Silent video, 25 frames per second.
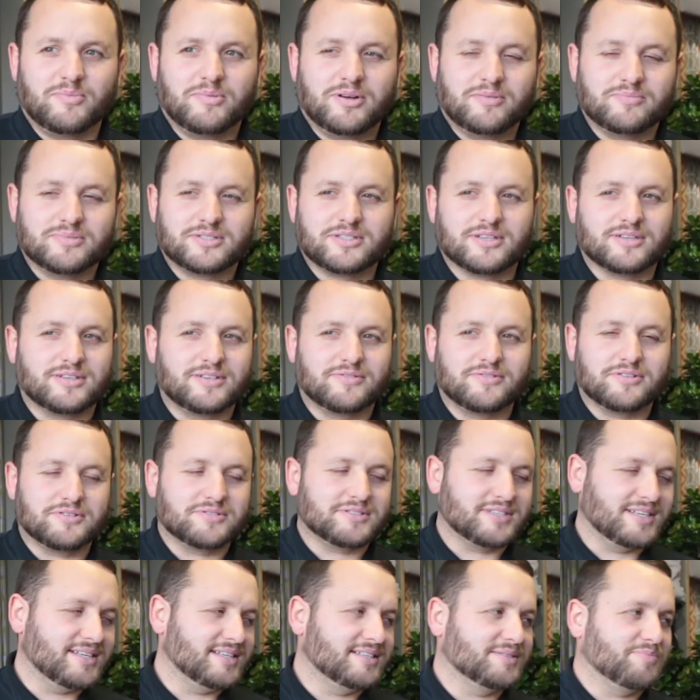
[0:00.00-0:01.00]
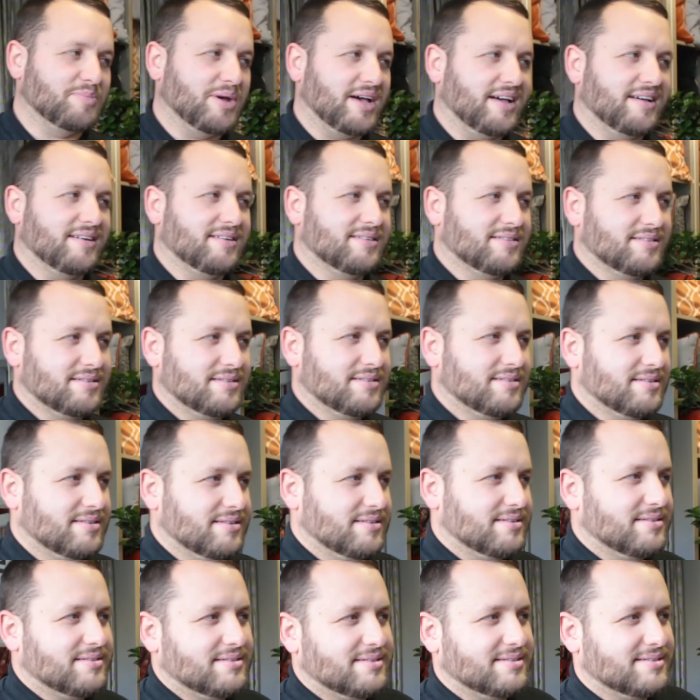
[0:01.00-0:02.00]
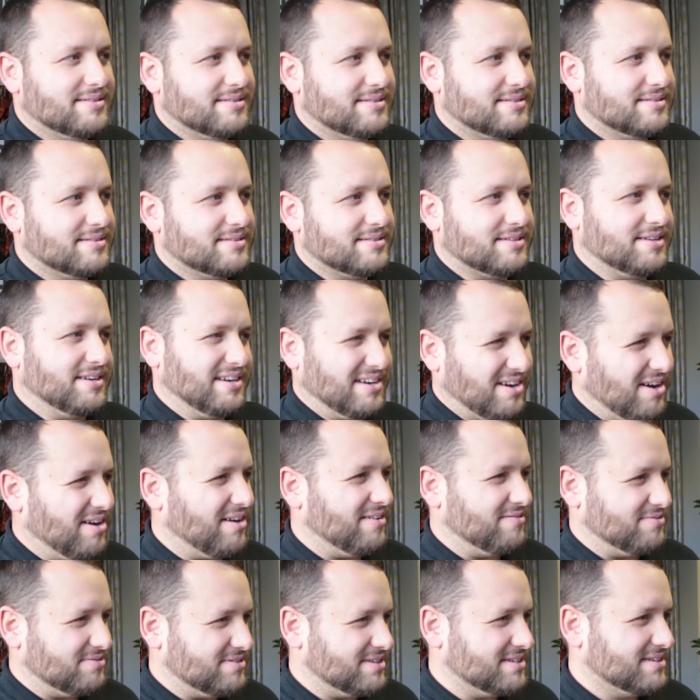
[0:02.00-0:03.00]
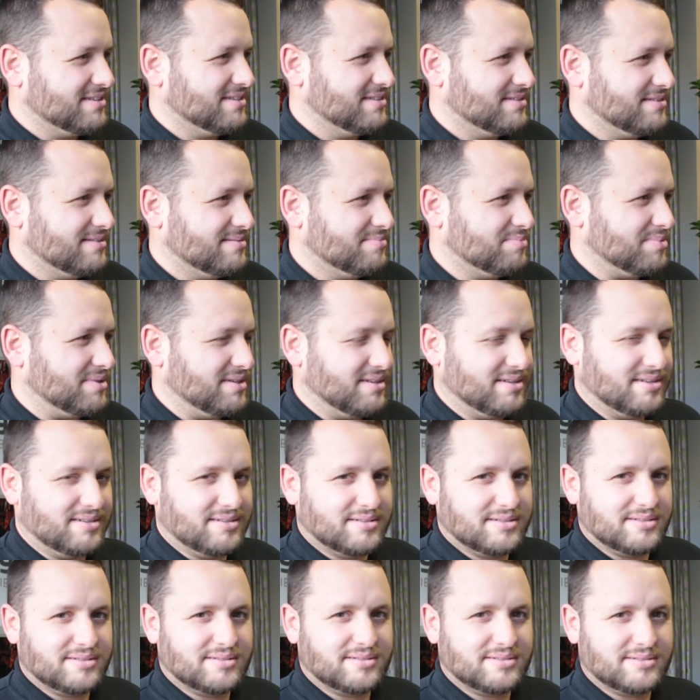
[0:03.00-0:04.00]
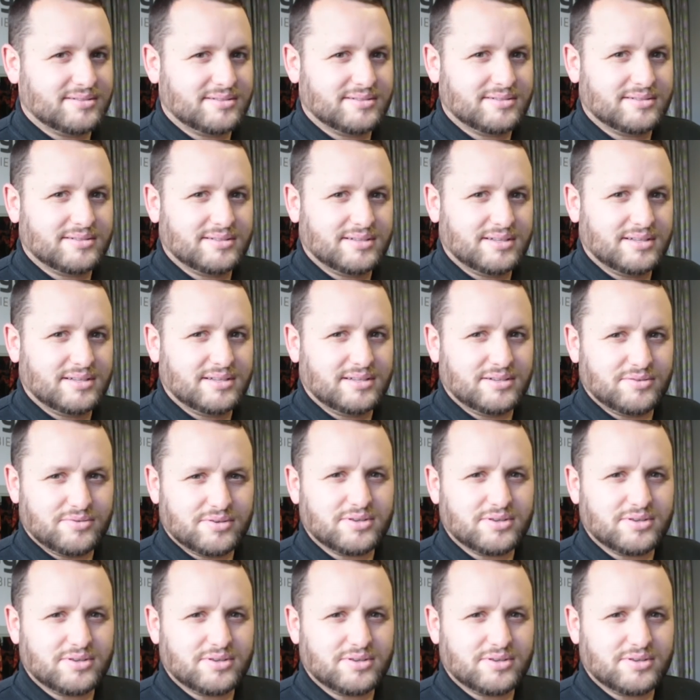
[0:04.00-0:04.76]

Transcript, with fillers: mum's Sunday roast is better mm. than a carvery, but you